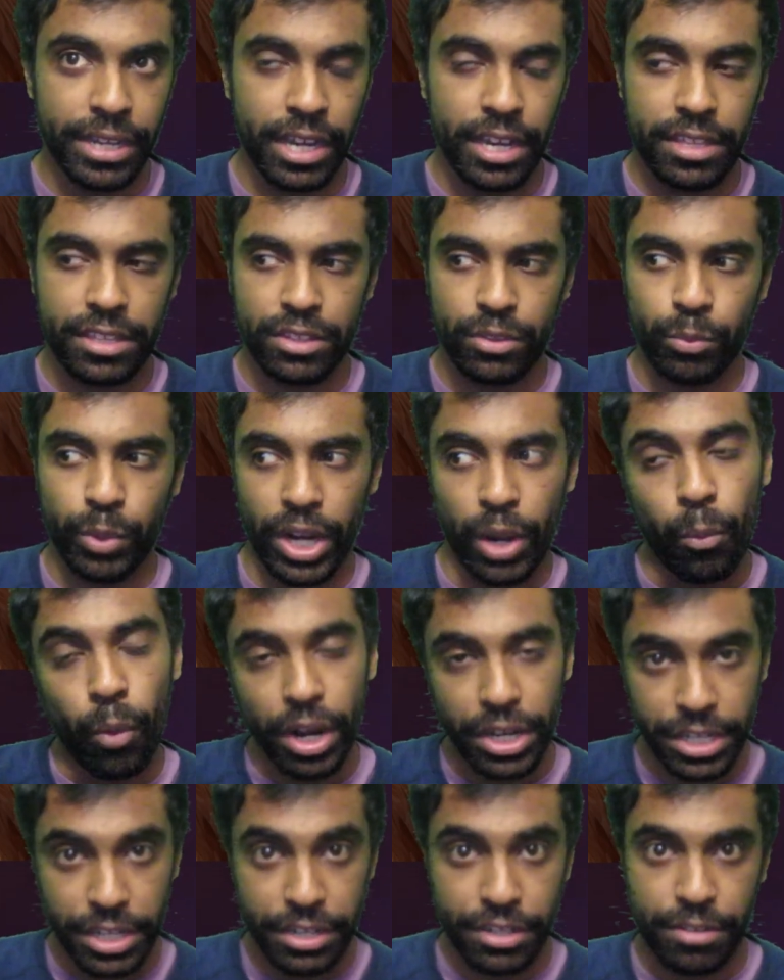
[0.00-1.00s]
because
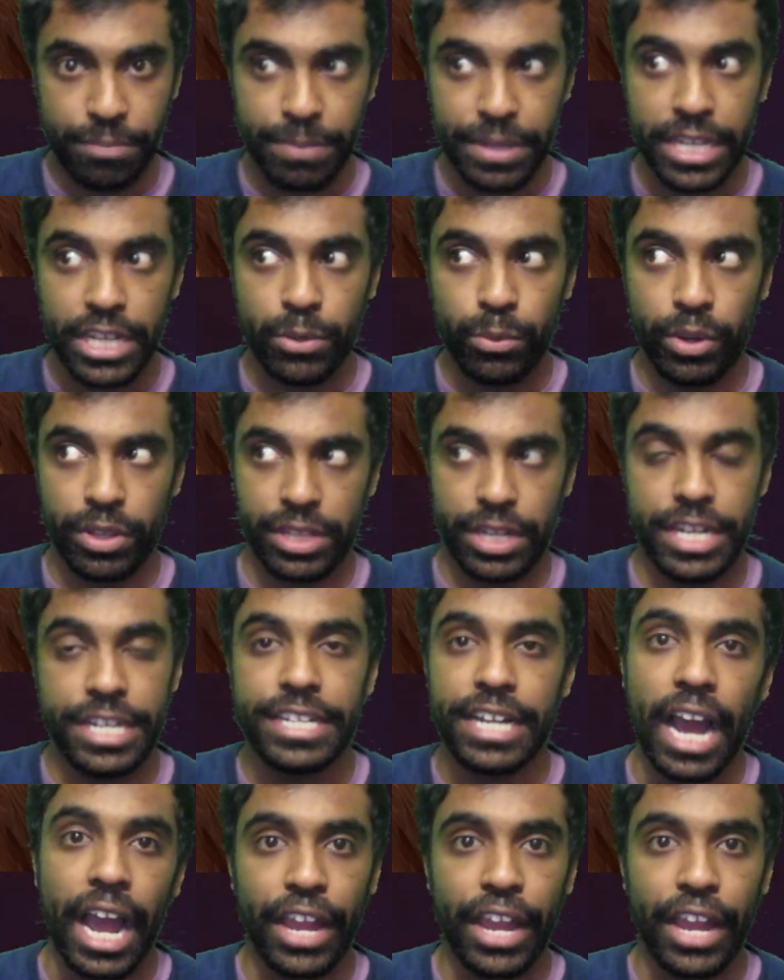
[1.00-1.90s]
what I wanted it to be was an